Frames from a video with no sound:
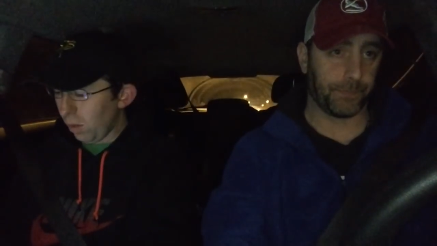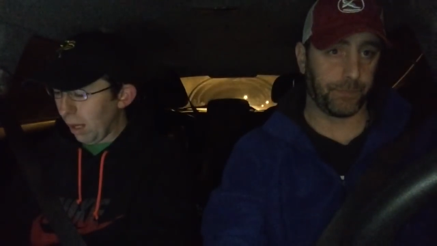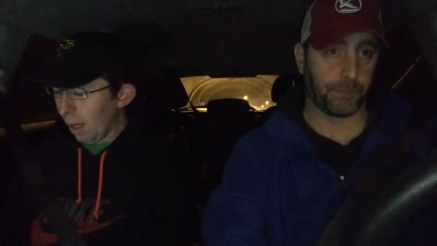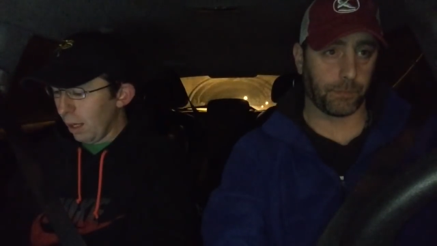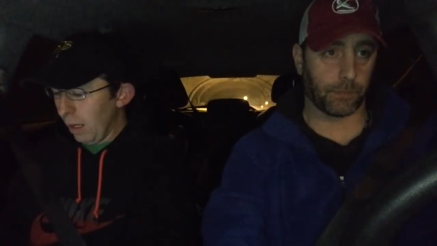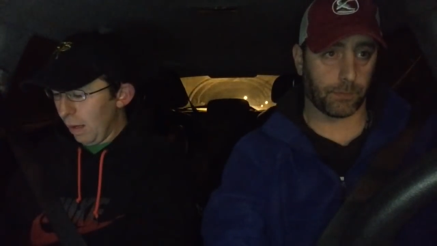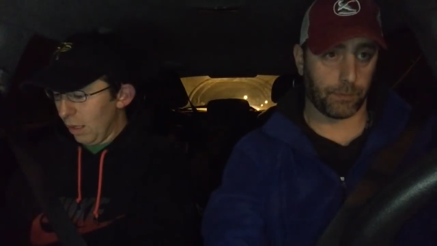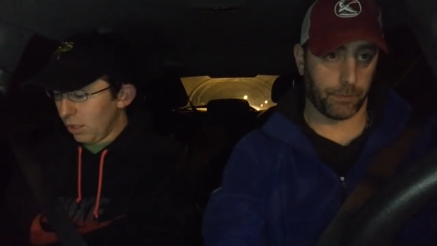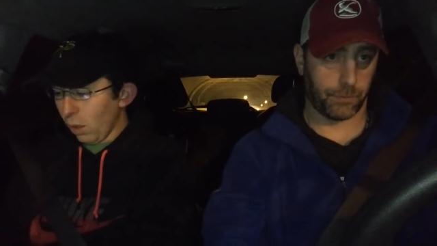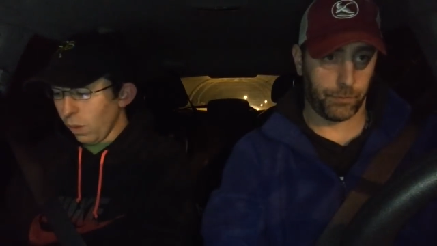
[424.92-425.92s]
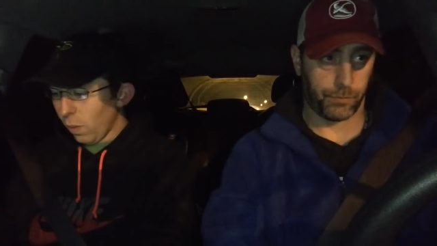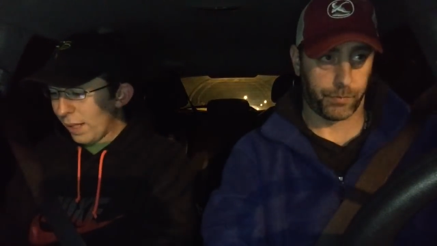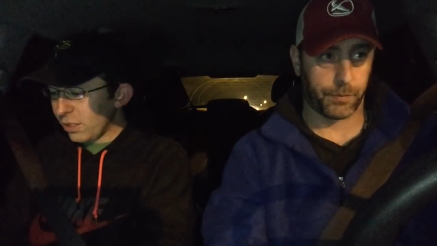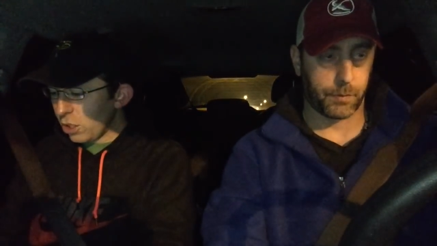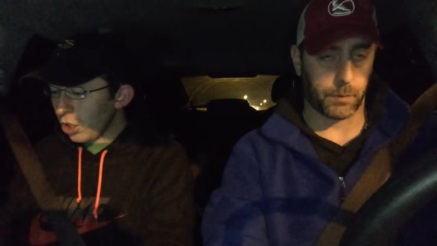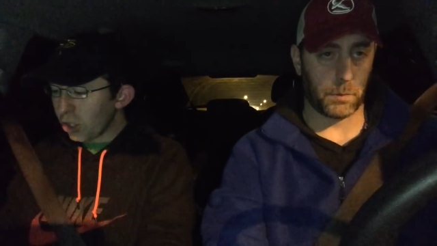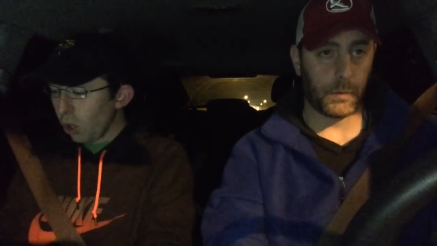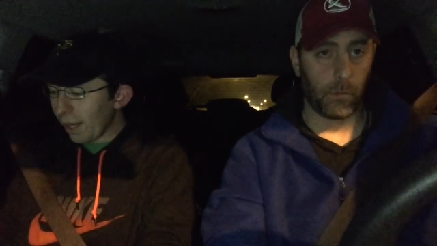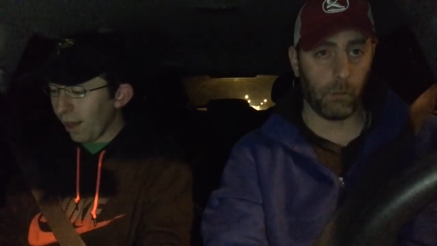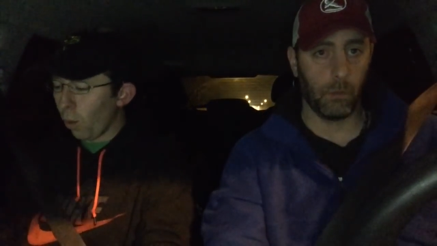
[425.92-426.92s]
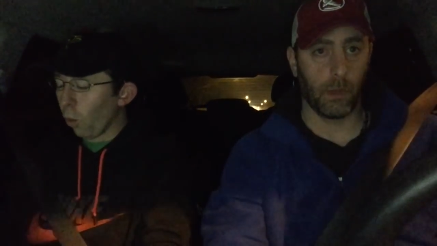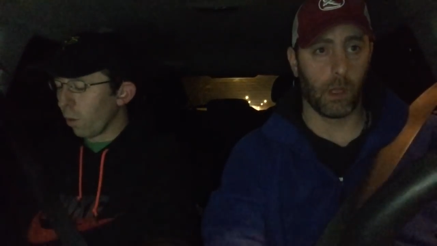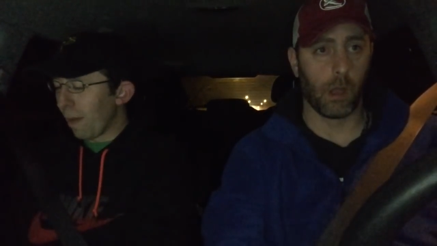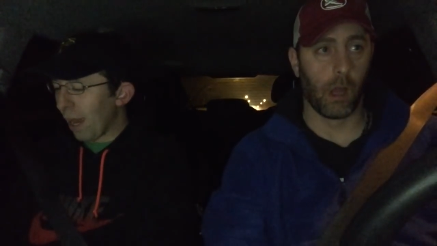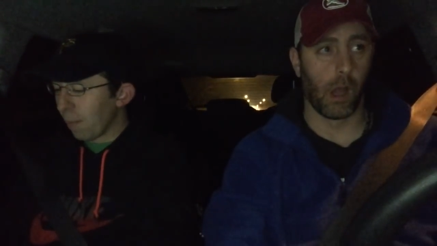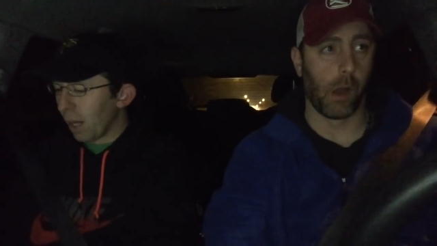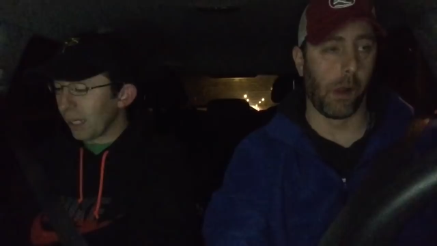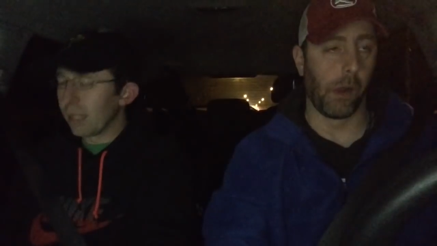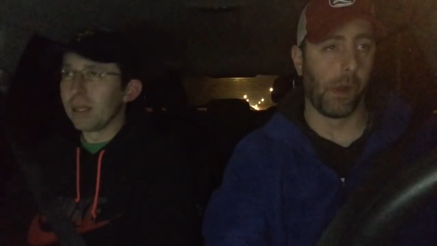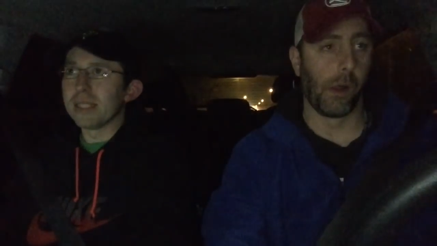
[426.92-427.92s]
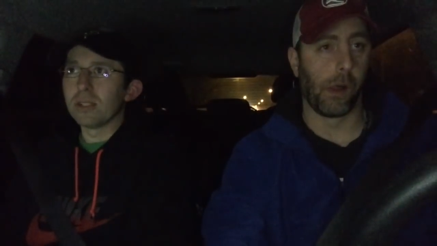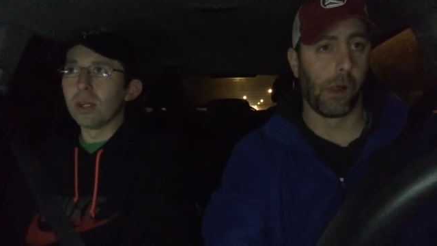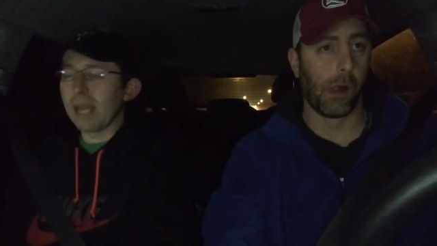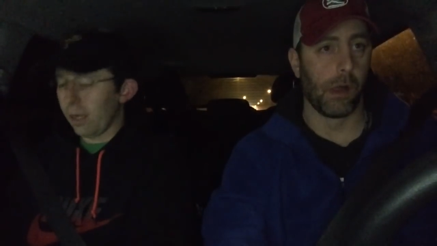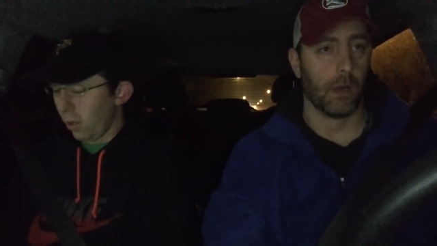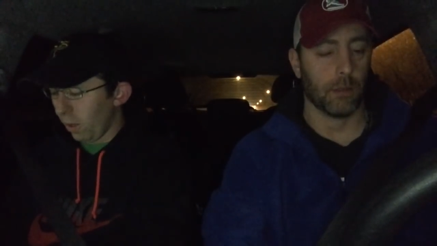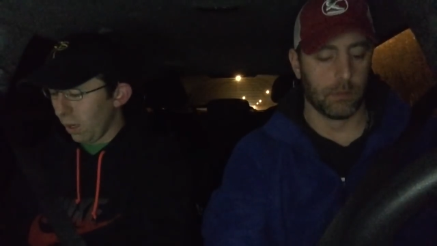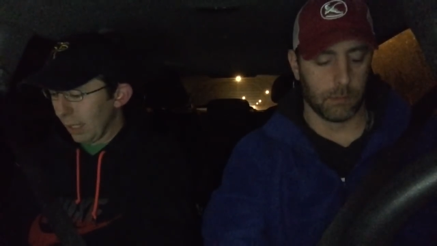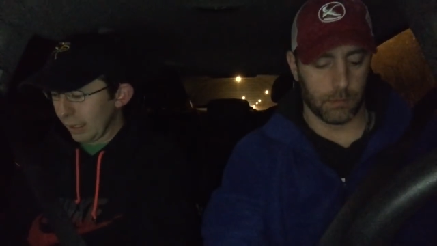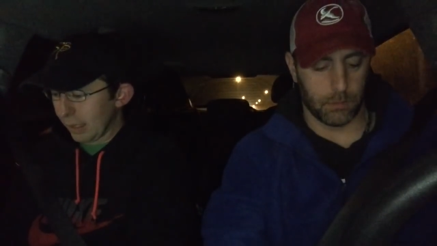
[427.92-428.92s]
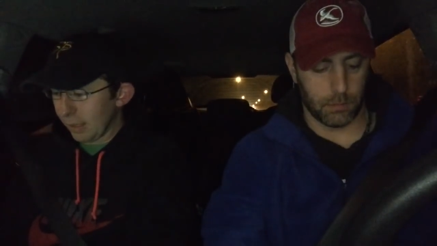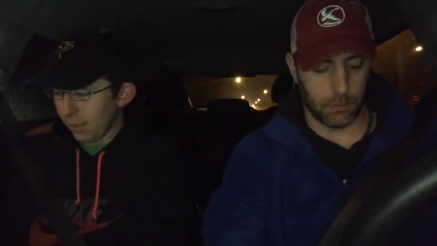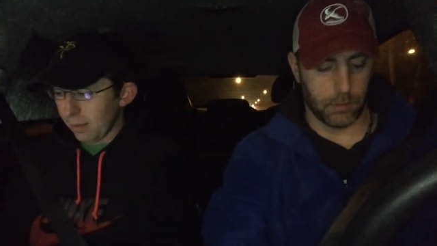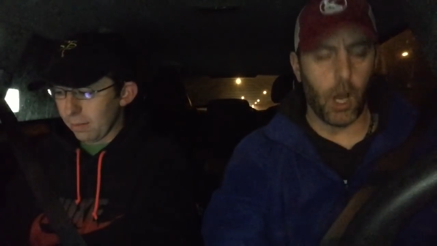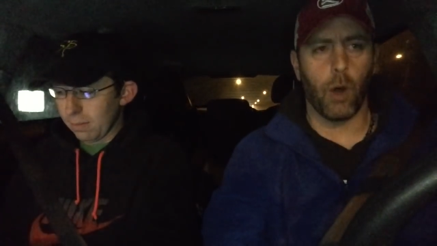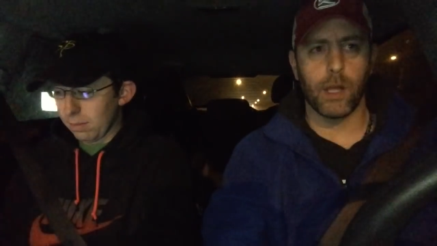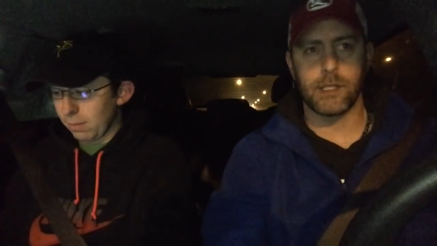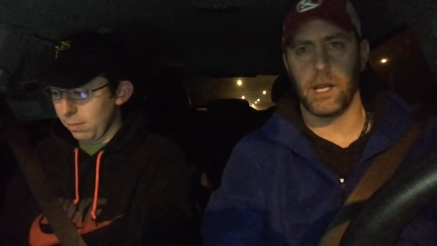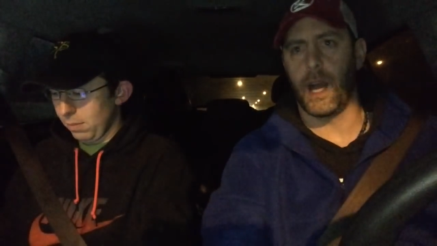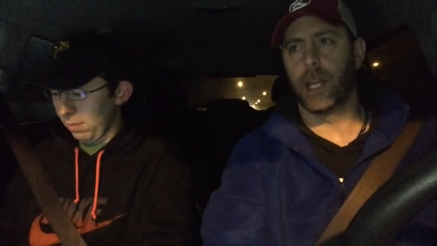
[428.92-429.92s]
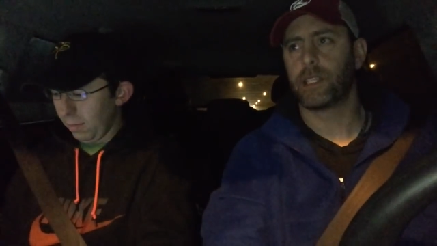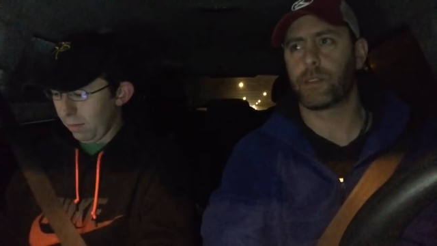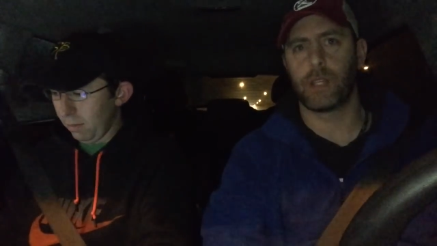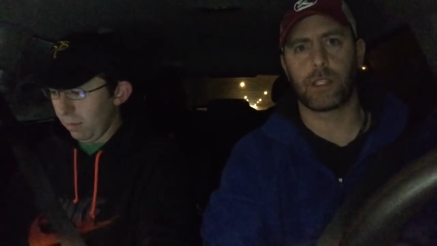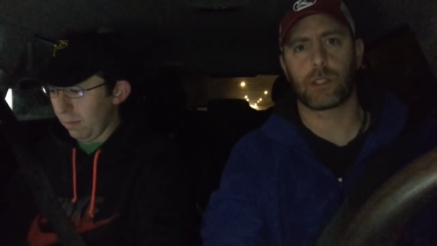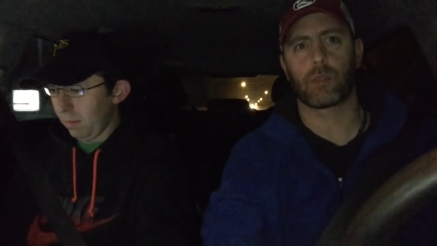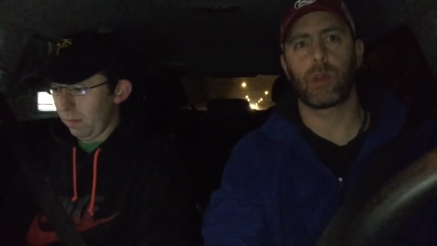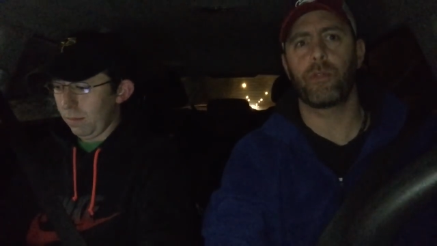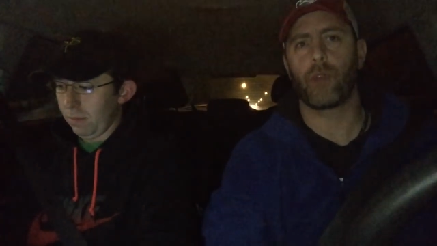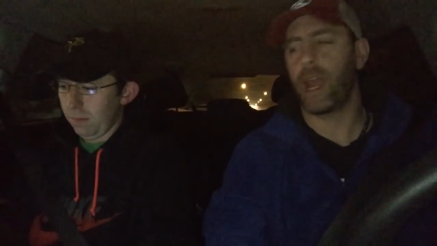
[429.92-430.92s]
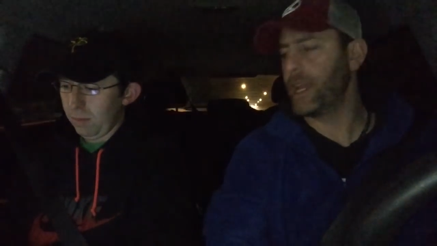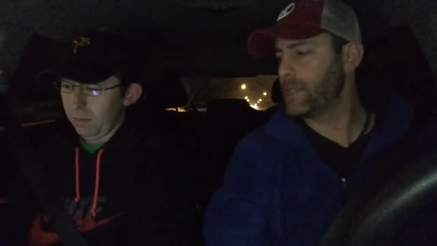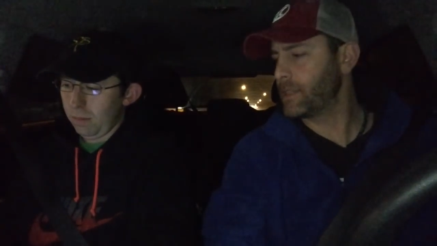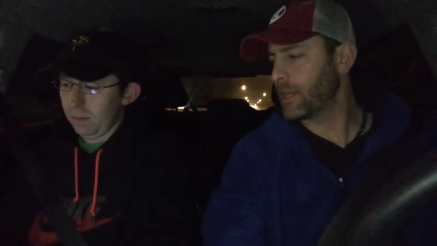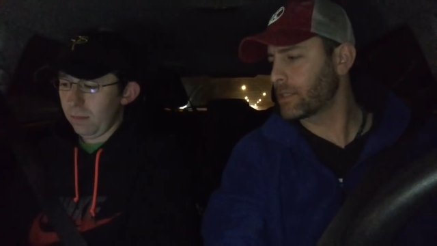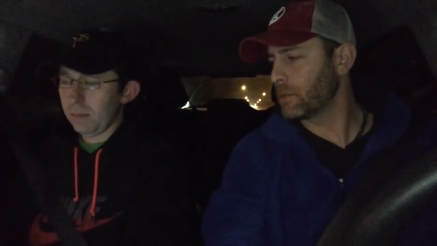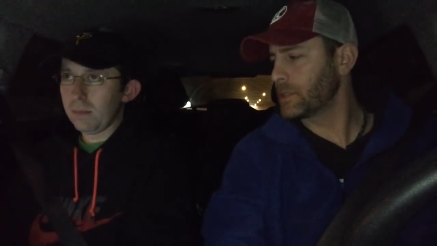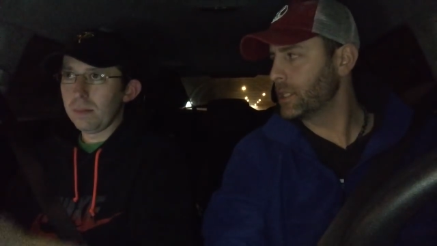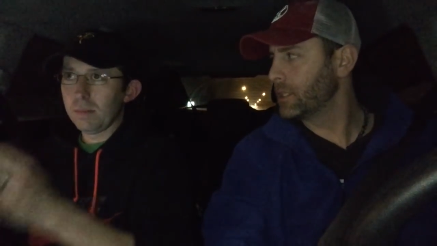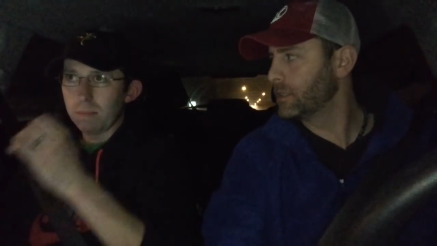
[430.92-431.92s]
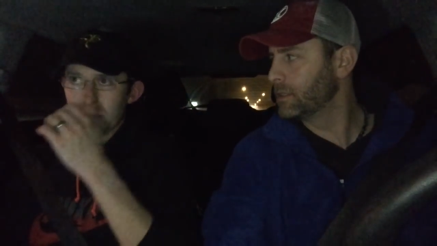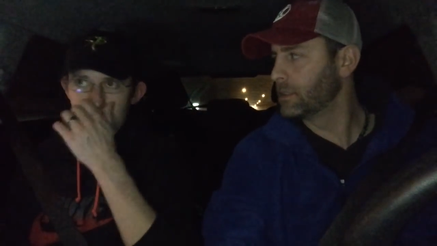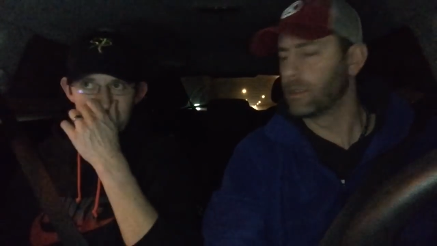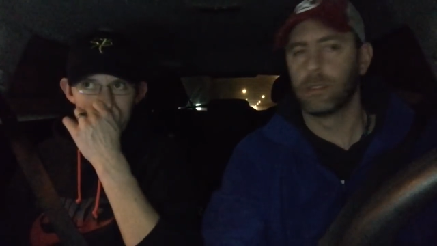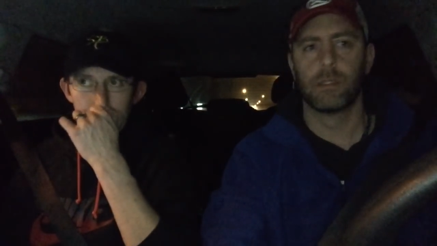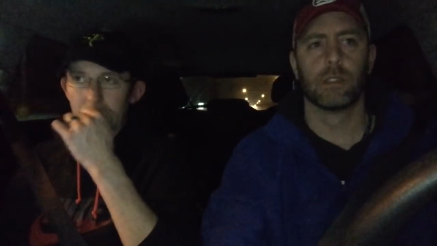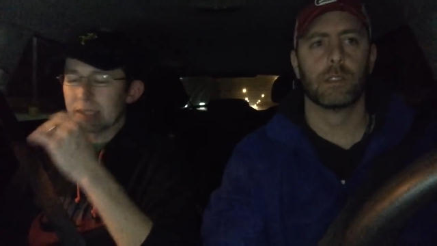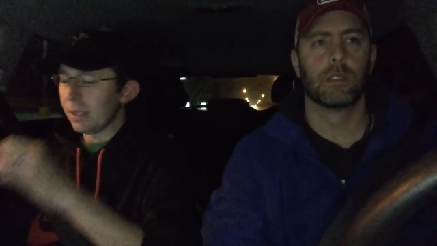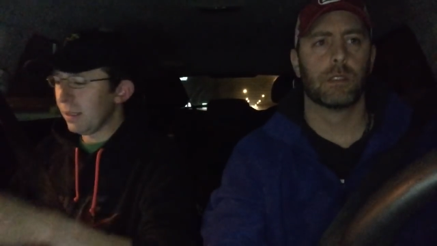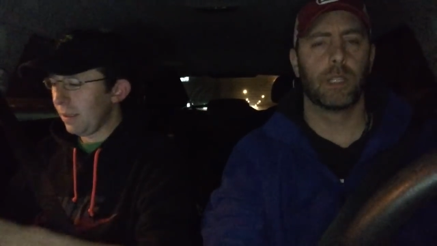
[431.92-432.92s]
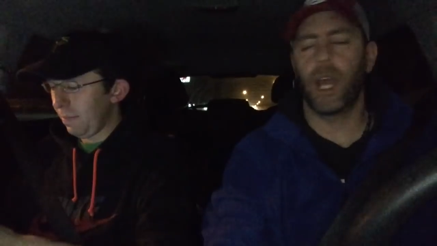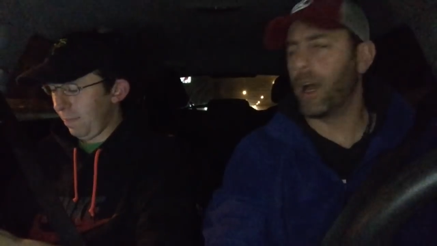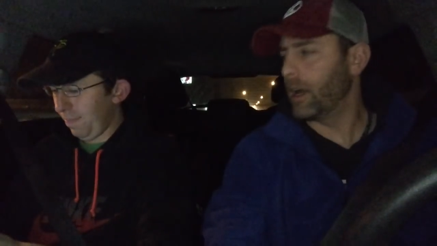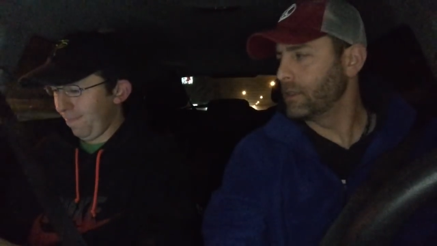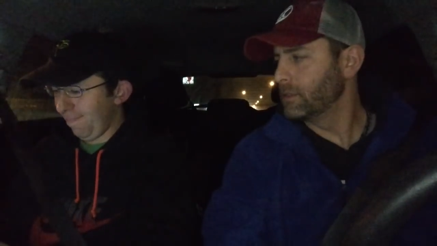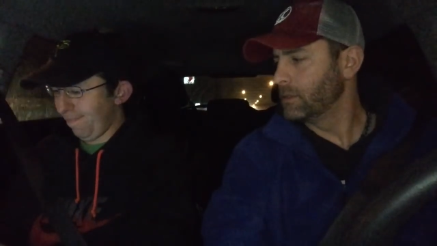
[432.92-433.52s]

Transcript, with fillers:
Speaker 1: Okay. So let's just look at quarterback money. Let's look at Kirk Cousins.
Speaker 2: No, let's not. It's it's three for eighty-six, wasn't it? Cousins. Yeah.